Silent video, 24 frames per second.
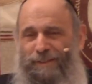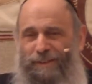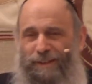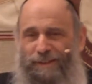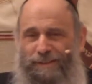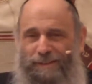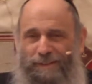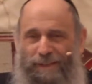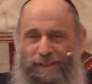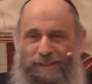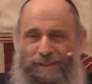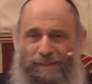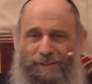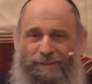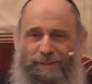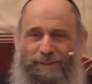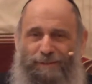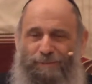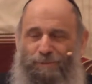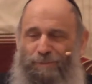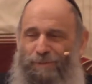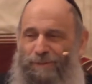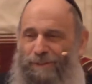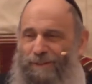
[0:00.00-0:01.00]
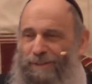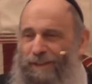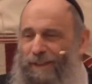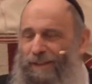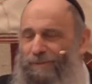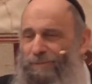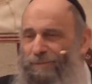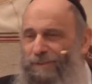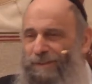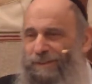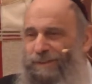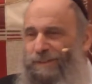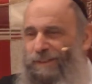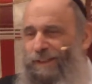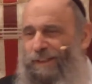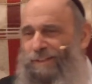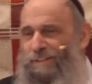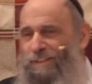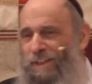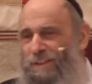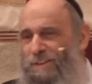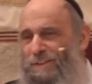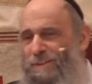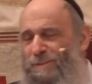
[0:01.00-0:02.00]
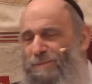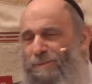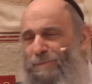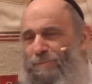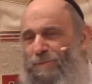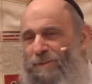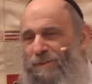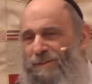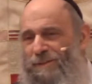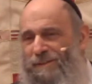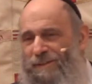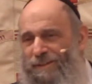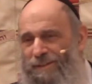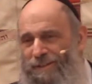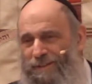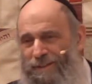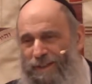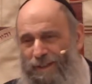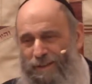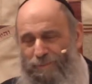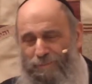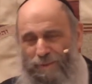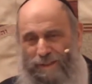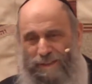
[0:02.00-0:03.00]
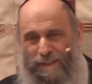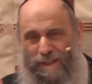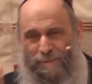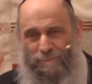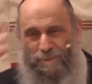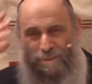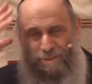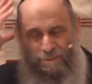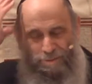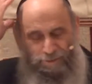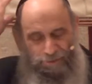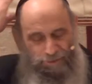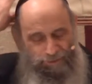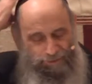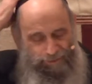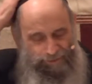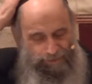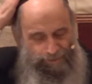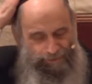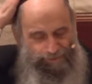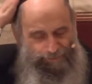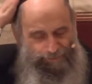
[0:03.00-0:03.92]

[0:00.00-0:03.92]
I sat down next to a person, I had my yarmulke on,